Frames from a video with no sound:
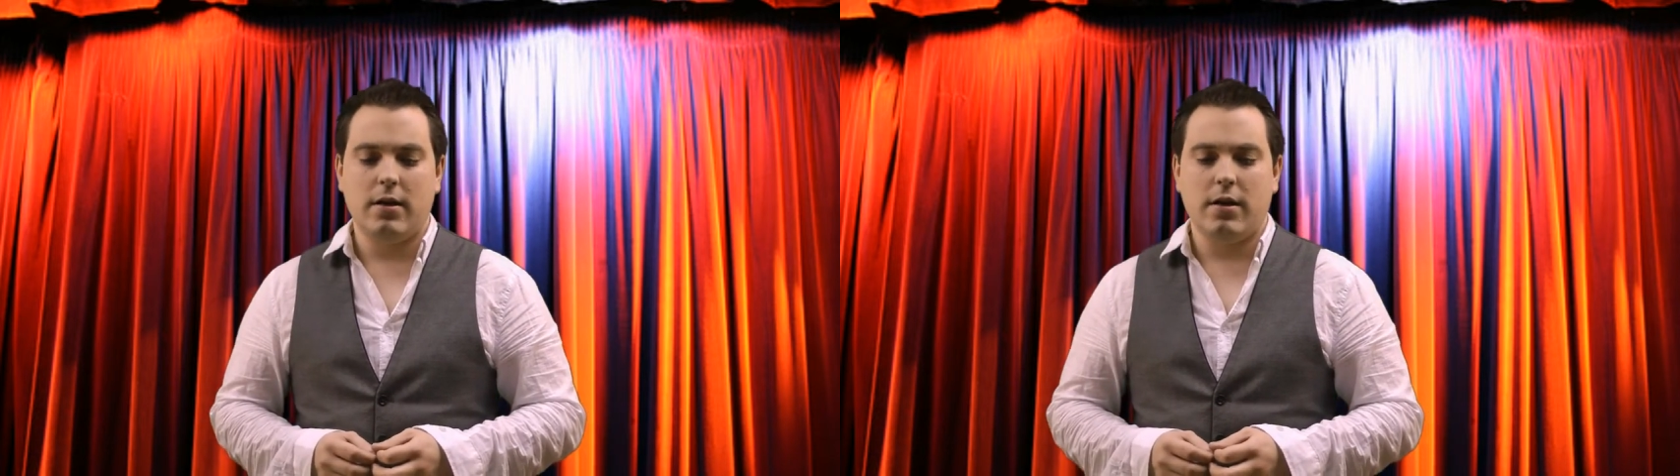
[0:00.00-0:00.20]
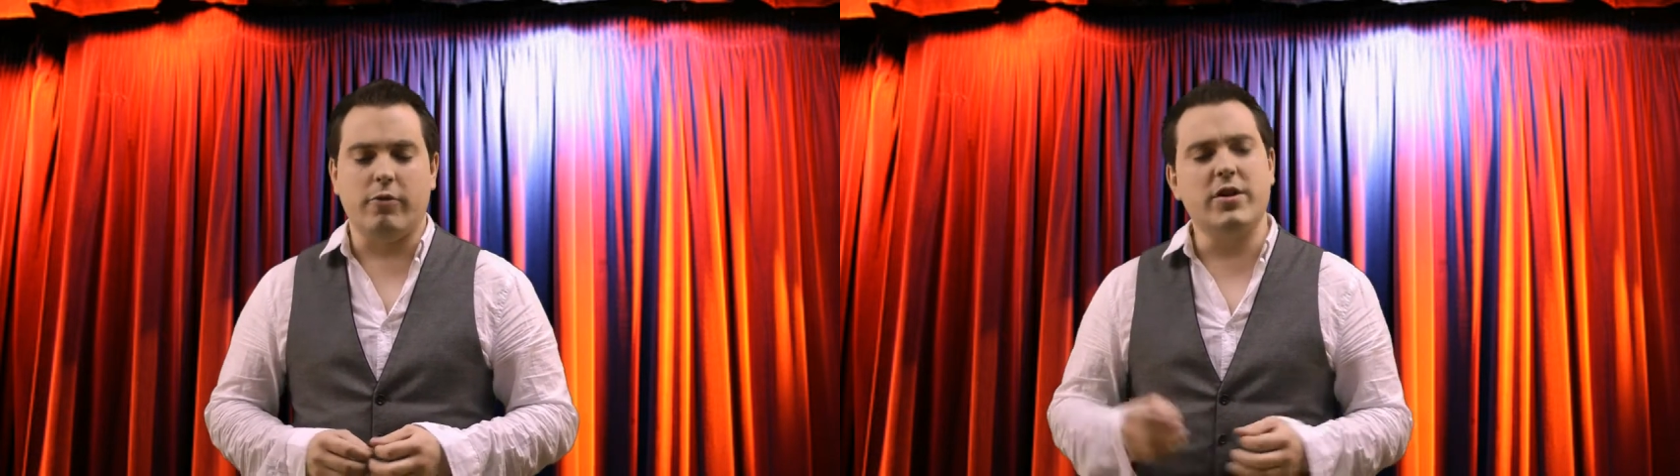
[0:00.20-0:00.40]

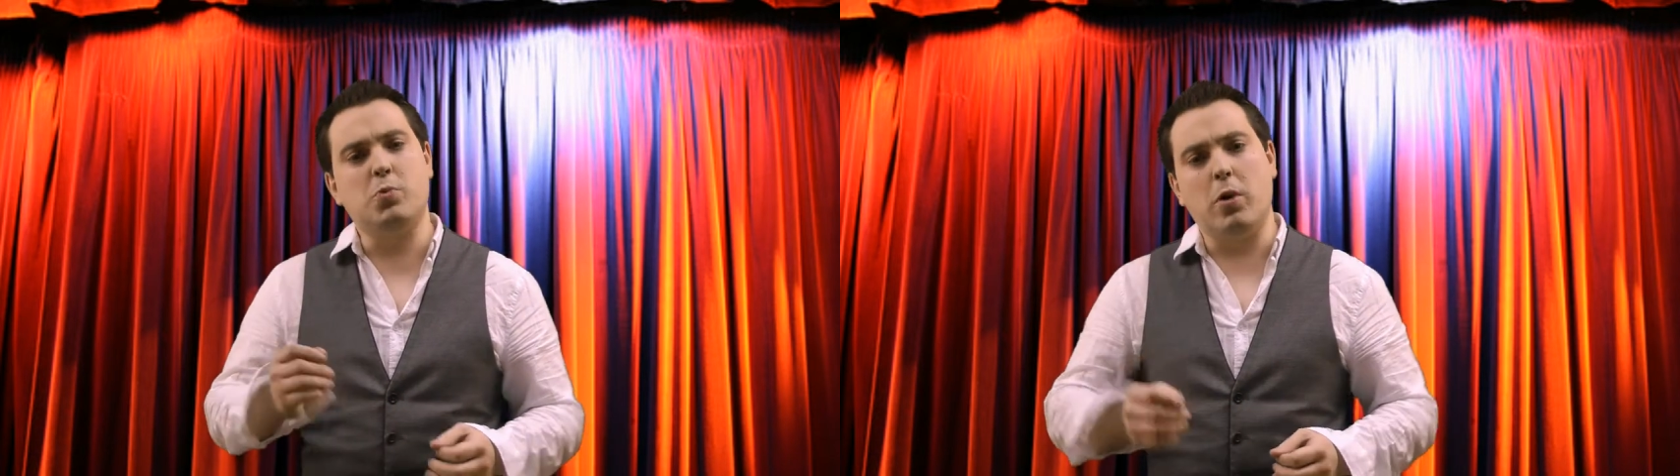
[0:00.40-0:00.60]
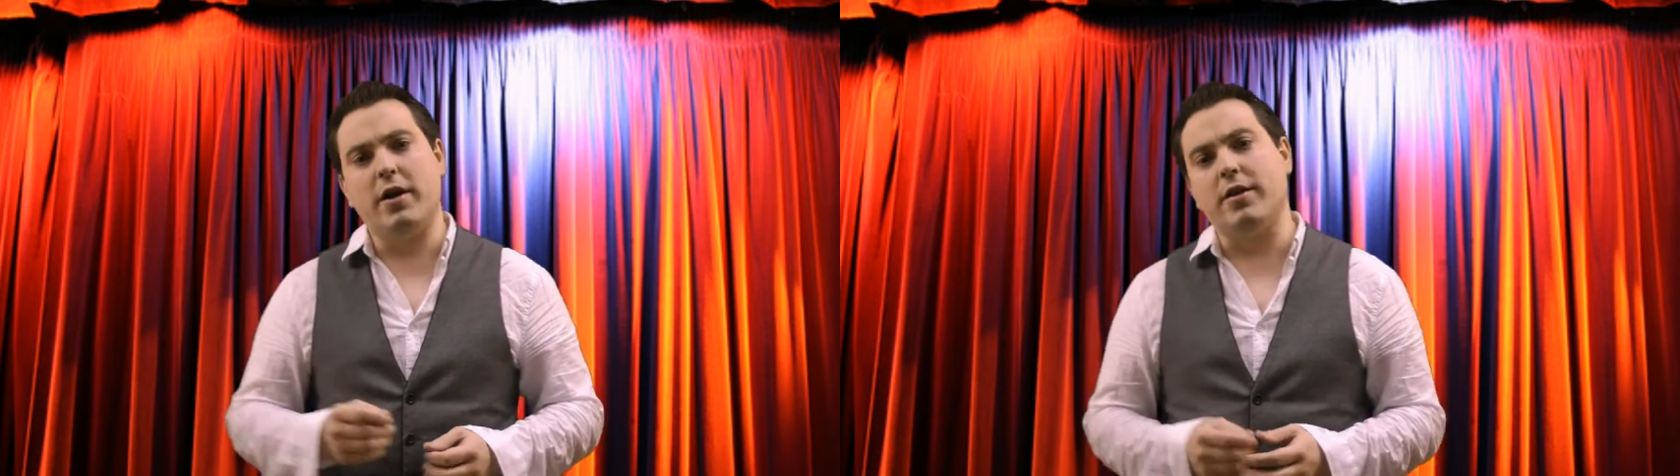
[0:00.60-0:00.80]
There is
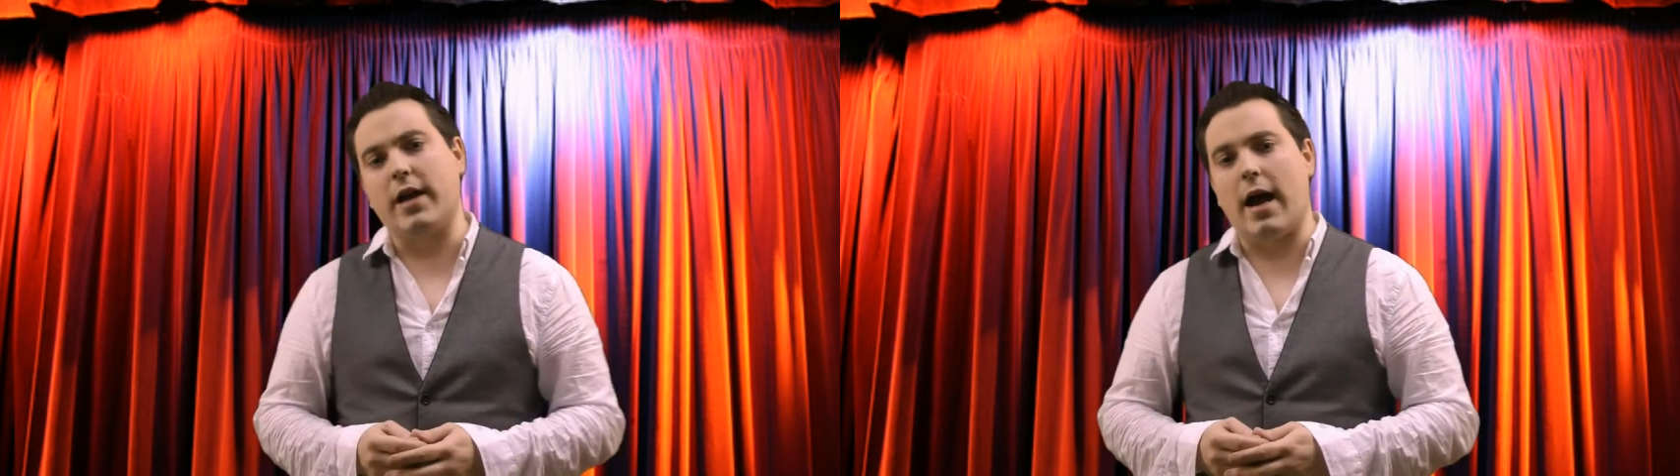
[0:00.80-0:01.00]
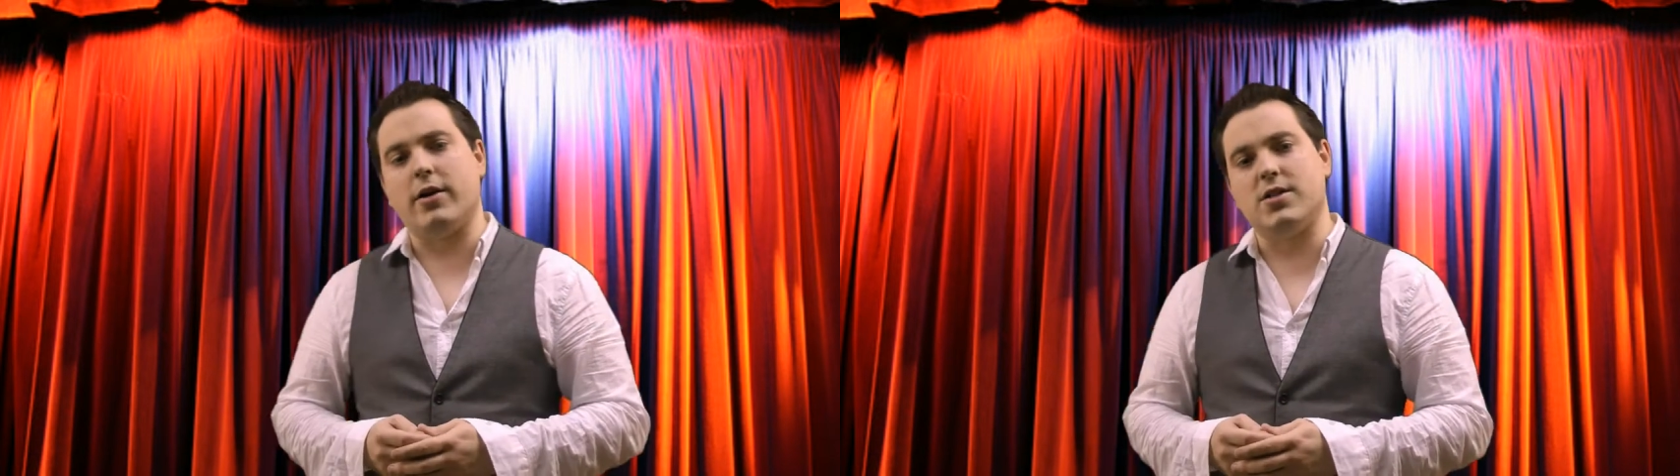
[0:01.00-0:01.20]
one other
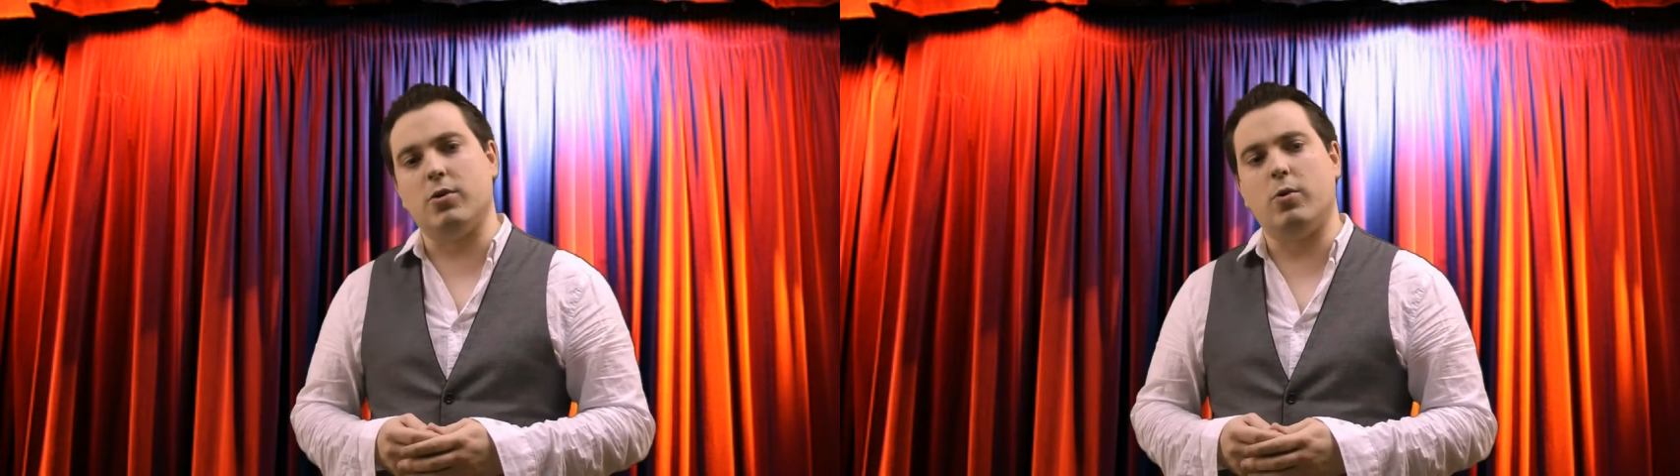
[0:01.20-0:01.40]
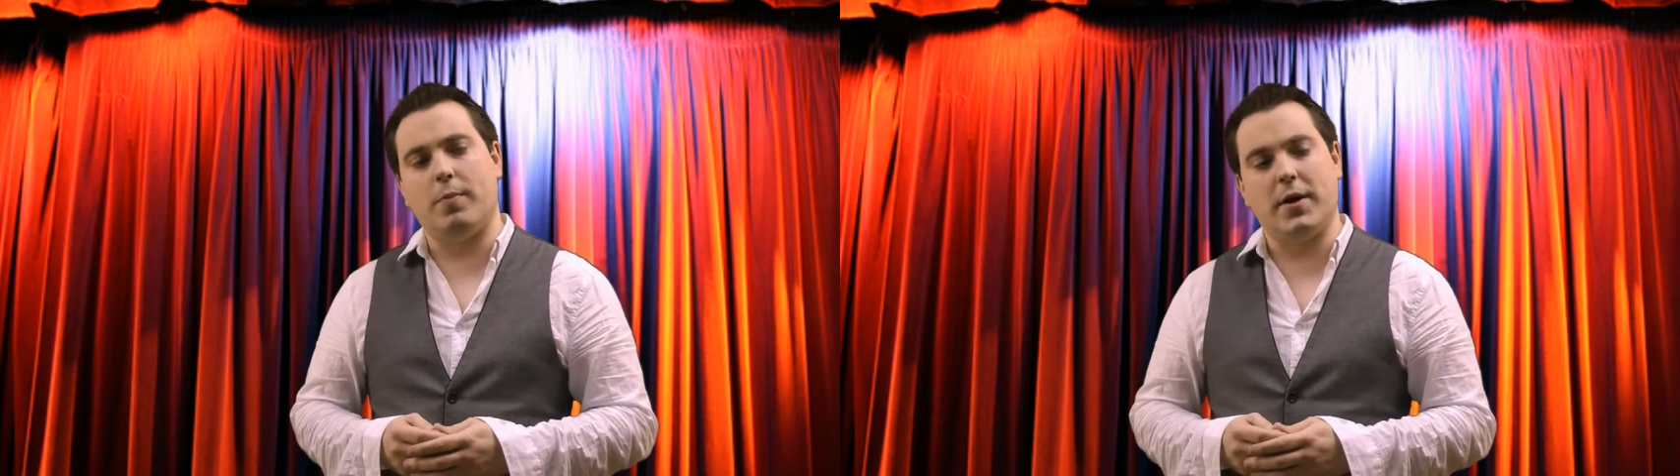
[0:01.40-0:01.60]
character
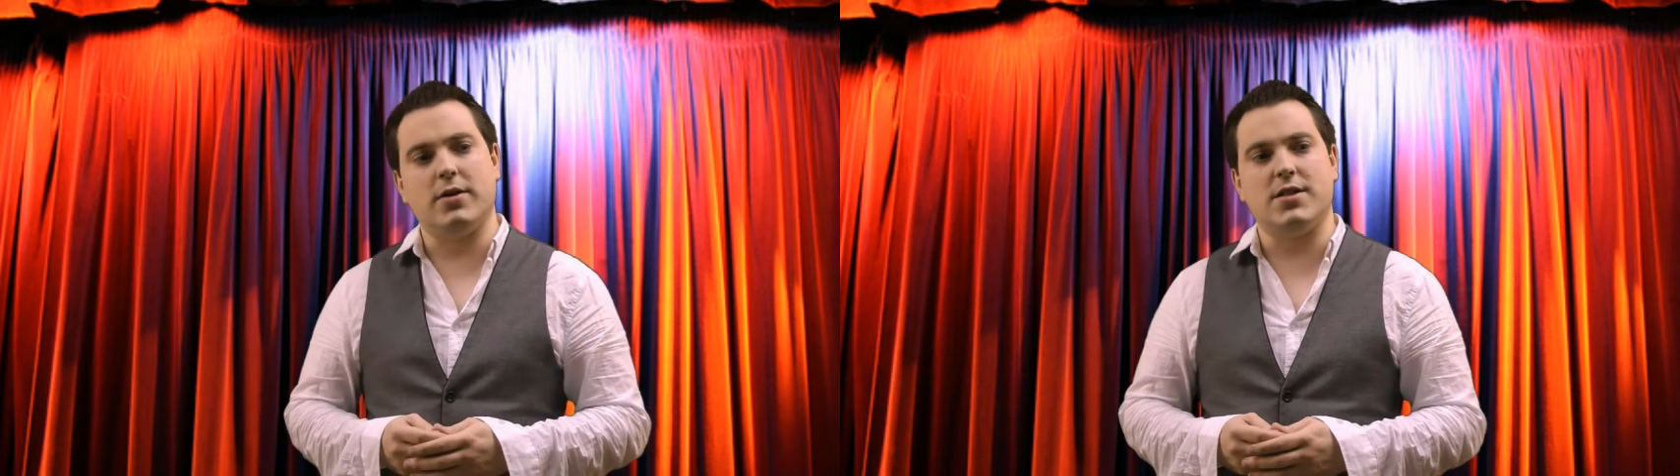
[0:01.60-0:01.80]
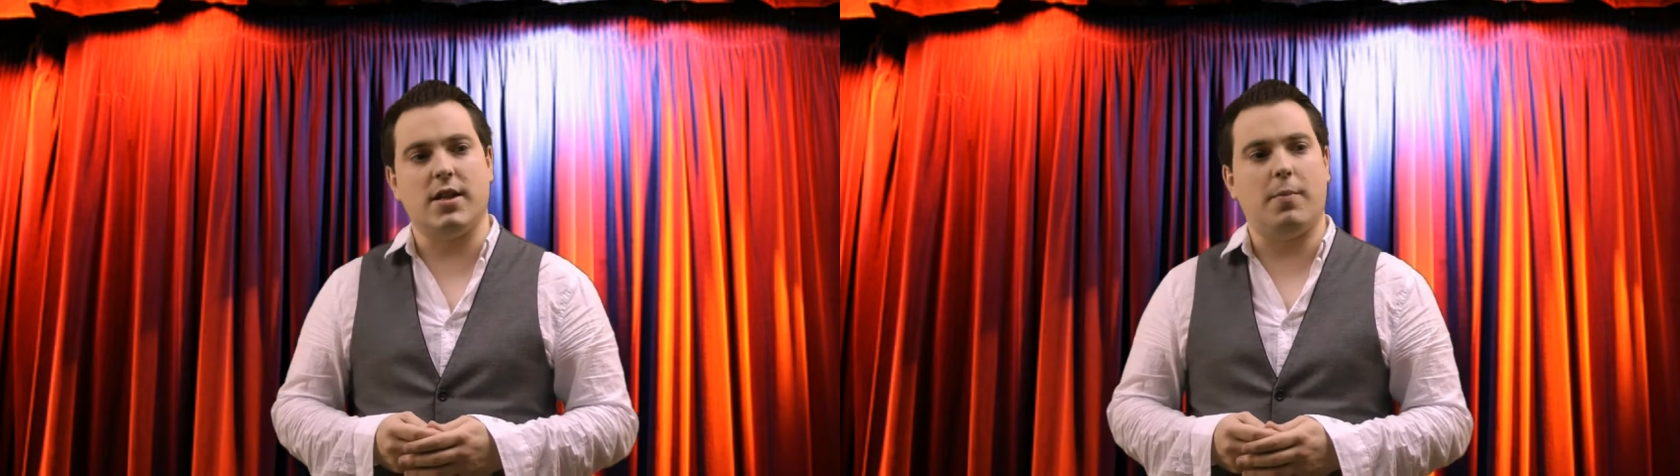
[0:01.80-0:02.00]
who
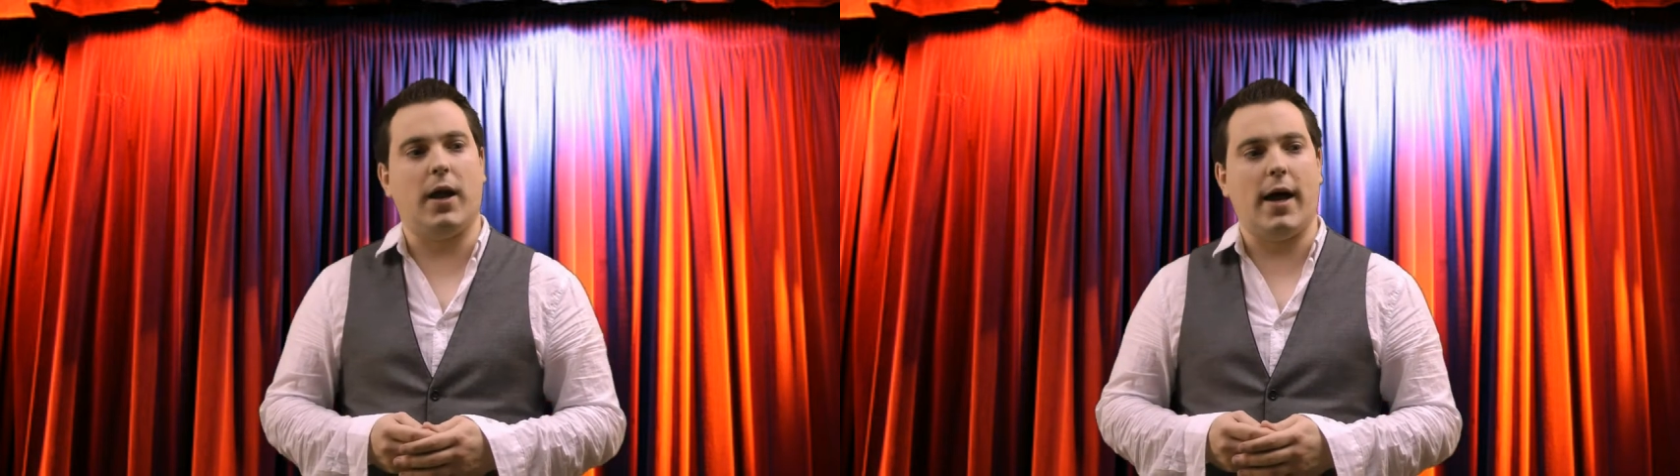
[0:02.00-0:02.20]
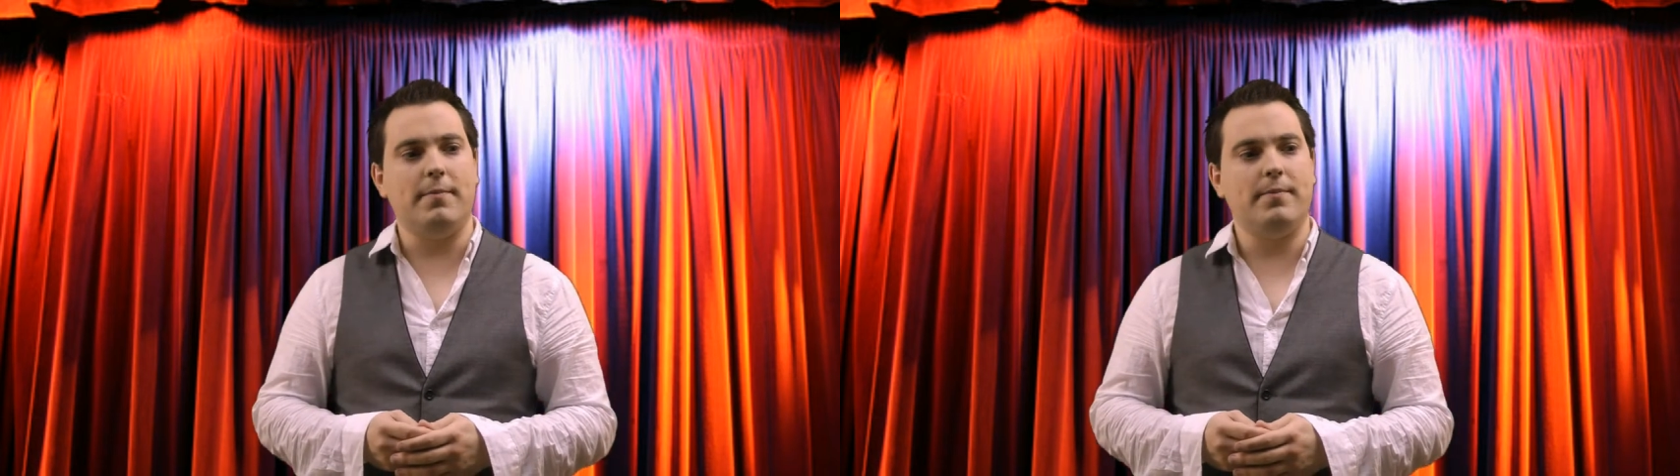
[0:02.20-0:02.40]
appears in the
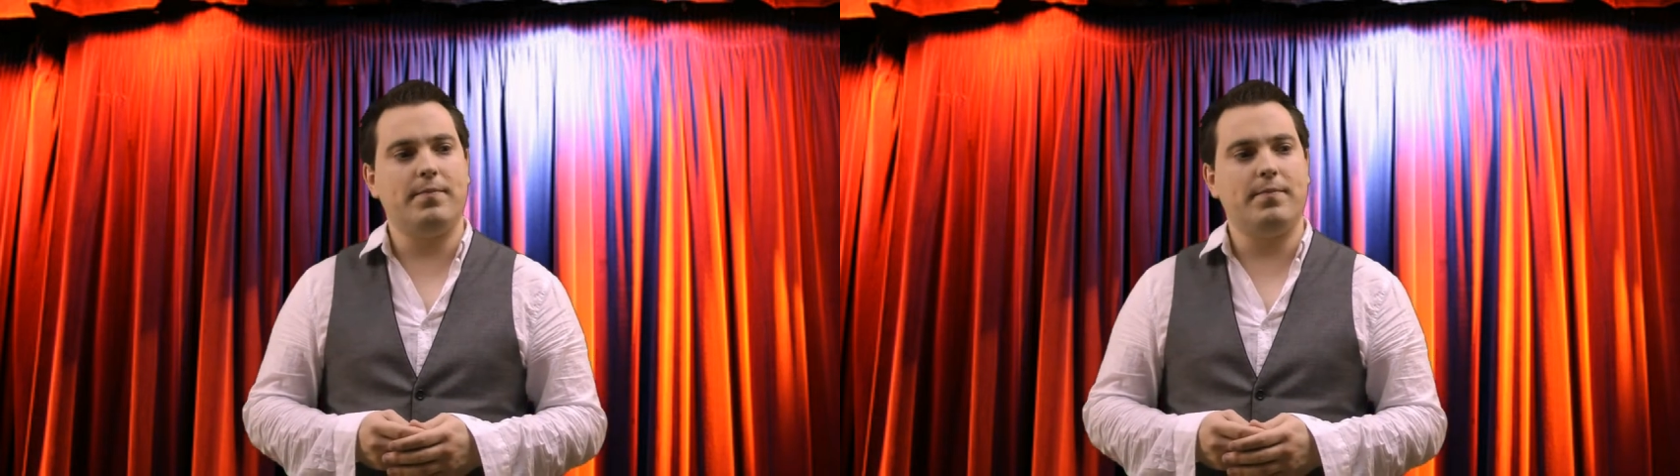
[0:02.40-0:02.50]
play,